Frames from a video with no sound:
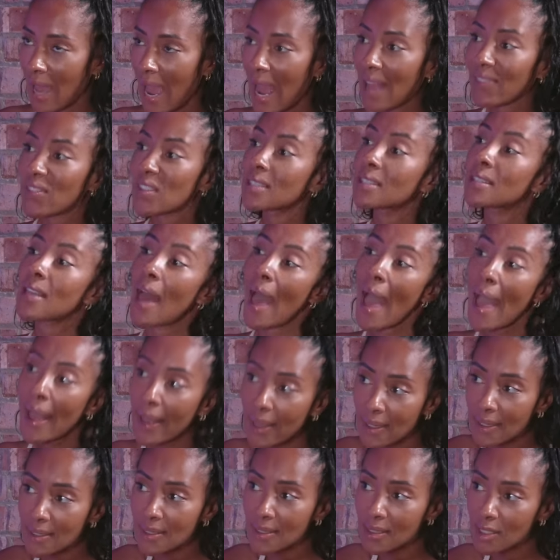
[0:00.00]
had
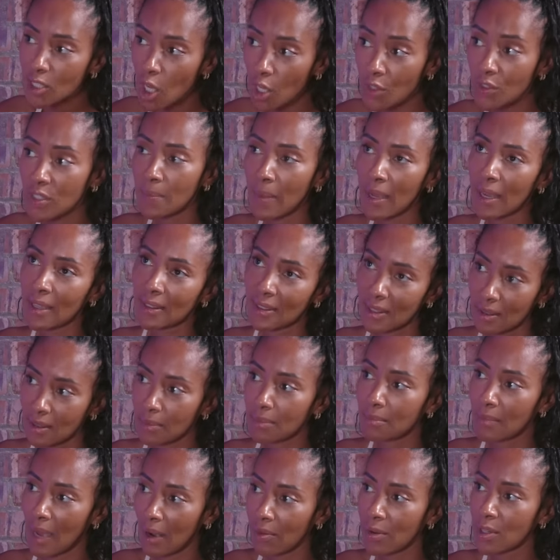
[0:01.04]
sex, consummated the
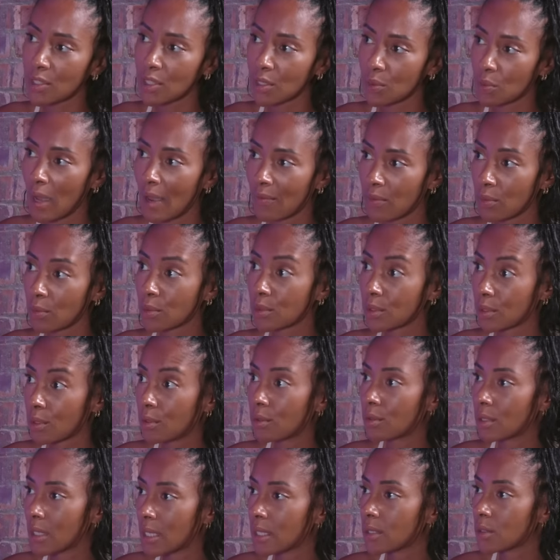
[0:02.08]
marriage is what everyone's
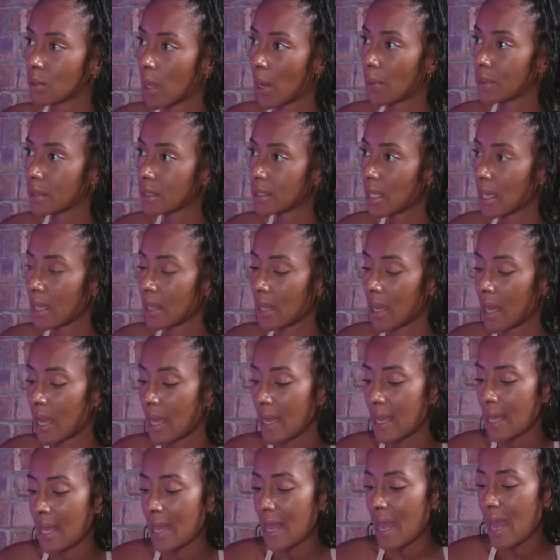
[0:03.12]
calling it, so I will say
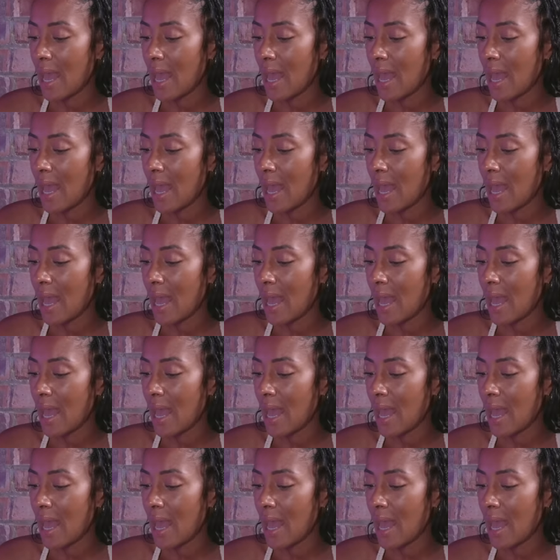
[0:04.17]
that.